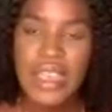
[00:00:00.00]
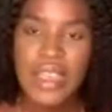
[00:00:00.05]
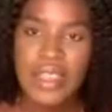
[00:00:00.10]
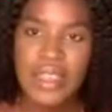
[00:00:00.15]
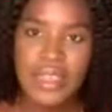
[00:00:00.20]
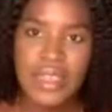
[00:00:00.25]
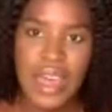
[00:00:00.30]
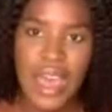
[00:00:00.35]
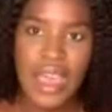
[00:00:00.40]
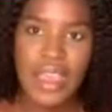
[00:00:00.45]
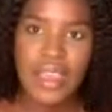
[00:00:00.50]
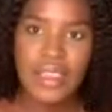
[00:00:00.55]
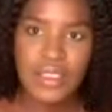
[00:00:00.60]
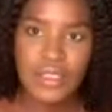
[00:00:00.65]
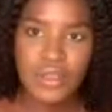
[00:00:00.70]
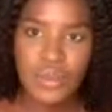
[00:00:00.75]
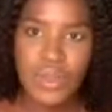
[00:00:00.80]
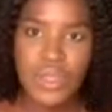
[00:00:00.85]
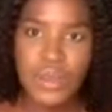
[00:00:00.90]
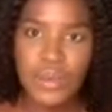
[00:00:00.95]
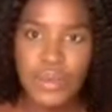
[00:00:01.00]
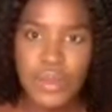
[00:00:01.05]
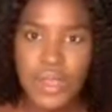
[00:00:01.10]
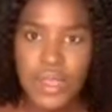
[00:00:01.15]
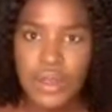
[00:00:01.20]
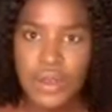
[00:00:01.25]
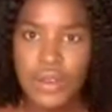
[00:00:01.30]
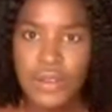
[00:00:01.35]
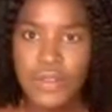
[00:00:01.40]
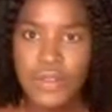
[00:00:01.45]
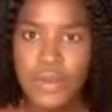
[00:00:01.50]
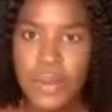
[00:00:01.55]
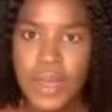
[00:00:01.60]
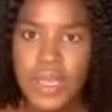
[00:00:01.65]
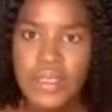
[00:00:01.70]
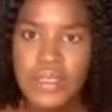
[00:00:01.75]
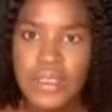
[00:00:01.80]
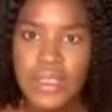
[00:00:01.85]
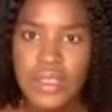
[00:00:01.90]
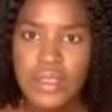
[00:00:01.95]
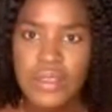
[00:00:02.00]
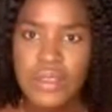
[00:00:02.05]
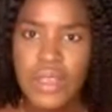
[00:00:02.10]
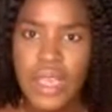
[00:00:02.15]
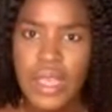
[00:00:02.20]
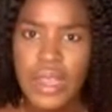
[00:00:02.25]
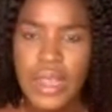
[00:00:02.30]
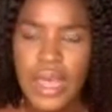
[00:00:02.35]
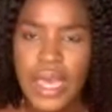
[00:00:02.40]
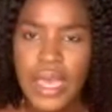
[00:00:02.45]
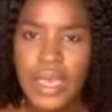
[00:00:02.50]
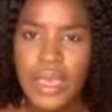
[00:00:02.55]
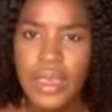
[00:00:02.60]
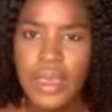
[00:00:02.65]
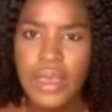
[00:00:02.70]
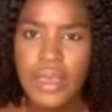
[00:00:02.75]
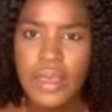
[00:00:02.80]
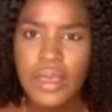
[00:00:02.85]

That is really, really good for my skin, so I like it.